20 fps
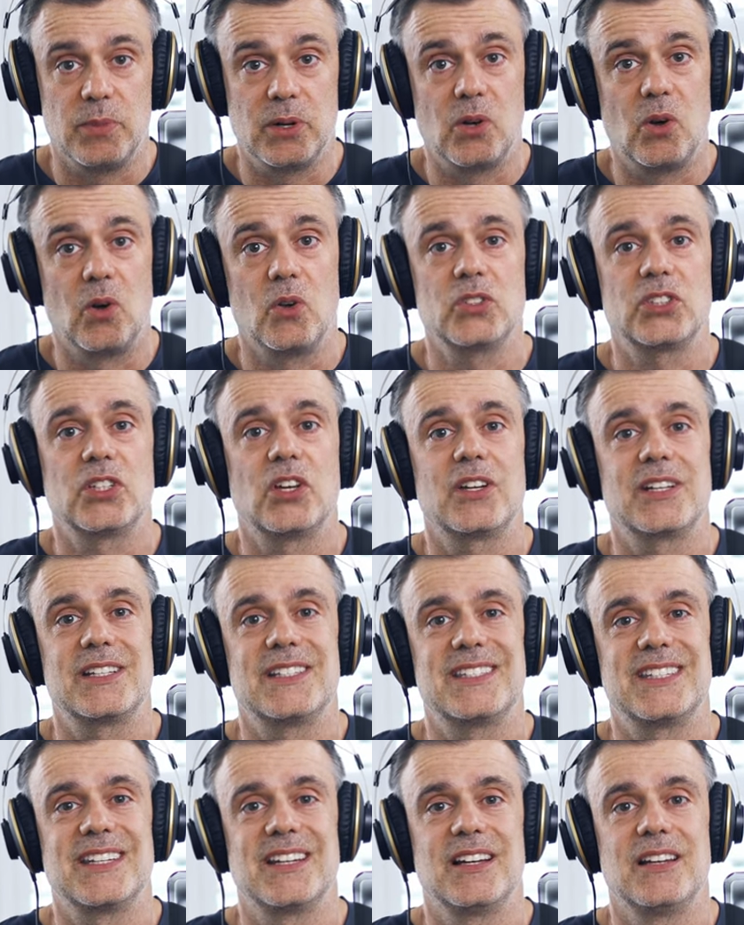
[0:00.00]
but also
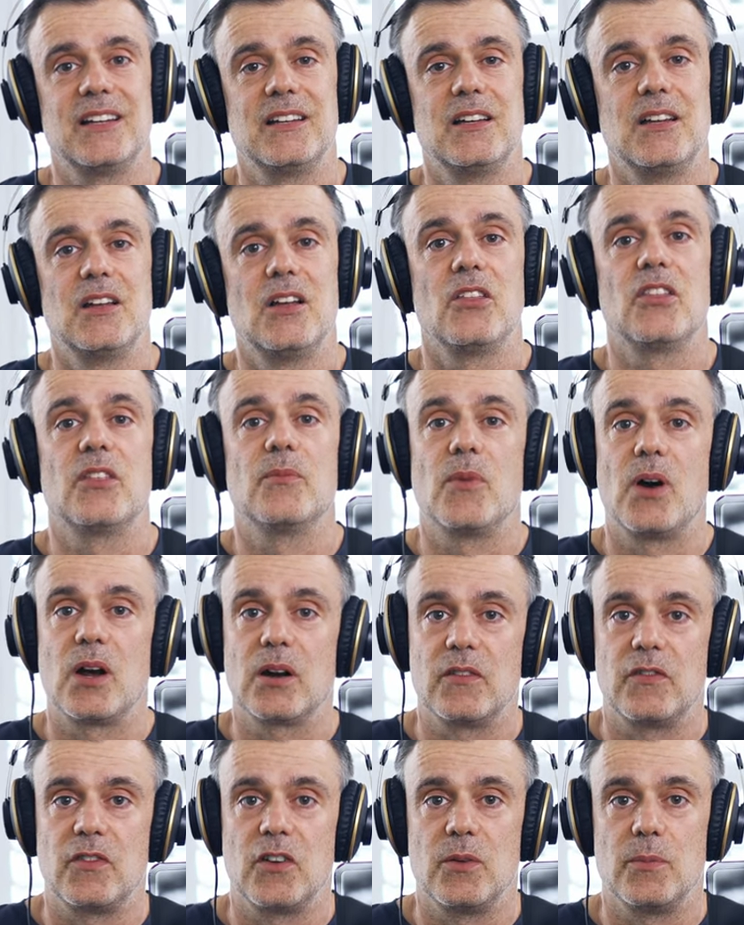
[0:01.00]
consider the
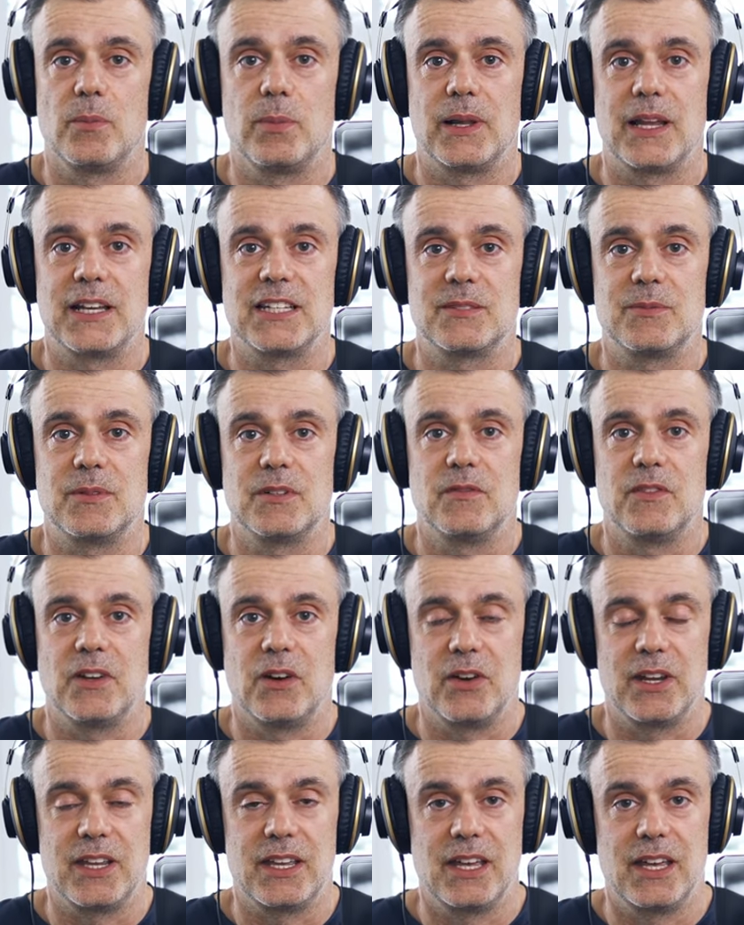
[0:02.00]
microphone placement
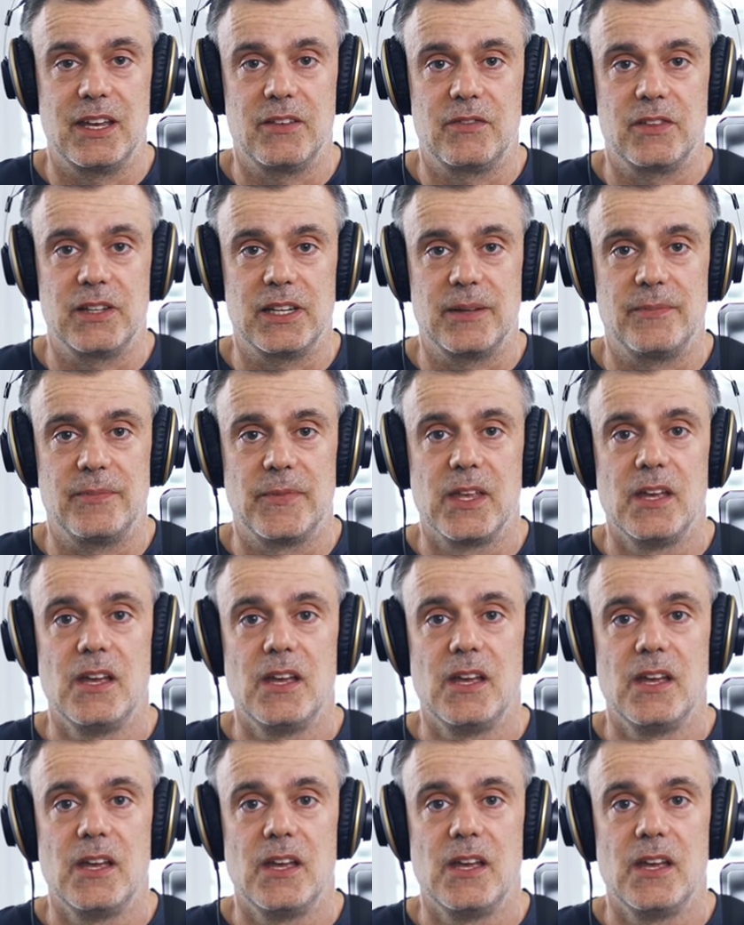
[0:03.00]
very carefully.